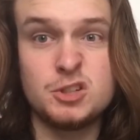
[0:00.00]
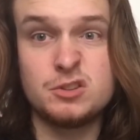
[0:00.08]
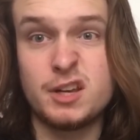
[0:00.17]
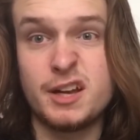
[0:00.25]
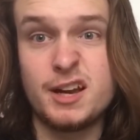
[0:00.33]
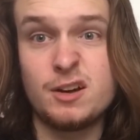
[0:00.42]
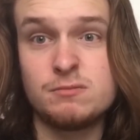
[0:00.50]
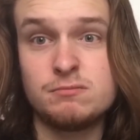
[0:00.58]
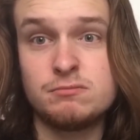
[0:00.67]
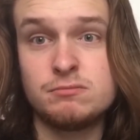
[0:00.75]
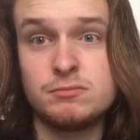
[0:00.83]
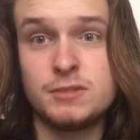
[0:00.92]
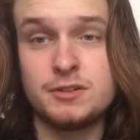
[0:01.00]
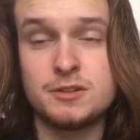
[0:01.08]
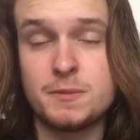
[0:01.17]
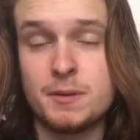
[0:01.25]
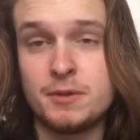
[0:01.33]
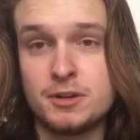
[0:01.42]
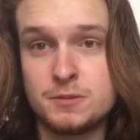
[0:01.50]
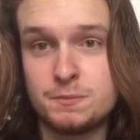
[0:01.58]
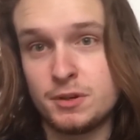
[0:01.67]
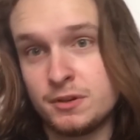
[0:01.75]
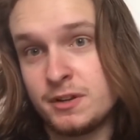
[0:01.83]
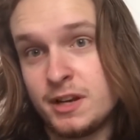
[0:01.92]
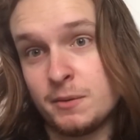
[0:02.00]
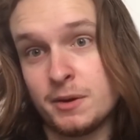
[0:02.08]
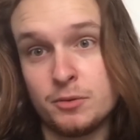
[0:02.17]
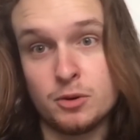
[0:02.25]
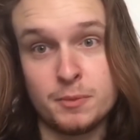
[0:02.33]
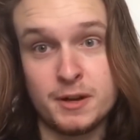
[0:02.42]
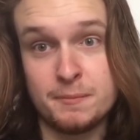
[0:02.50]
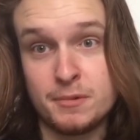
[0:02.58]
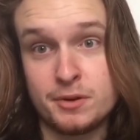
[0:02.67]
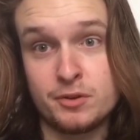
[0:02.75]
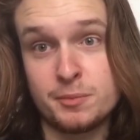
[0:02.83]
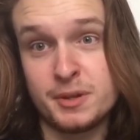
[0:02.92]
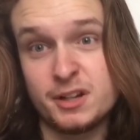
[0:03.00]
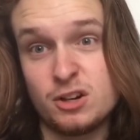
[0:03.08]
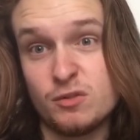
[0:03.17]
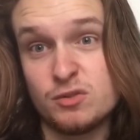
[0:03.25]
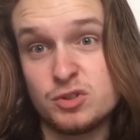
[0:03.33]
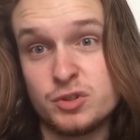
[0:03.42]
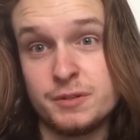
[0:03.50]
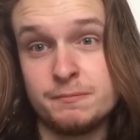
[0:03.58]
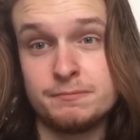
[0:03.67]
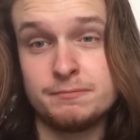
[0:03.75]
Good day out. Didn't expect much, but anyway, we're not playing Birmingham, we're playing Coventry.